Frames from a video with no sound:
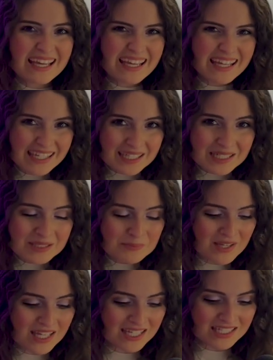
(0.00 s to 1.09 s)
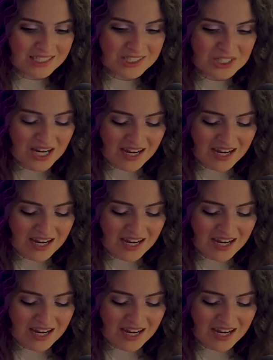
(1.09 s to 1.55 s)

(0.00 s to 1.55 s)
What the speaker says: hey, Paige,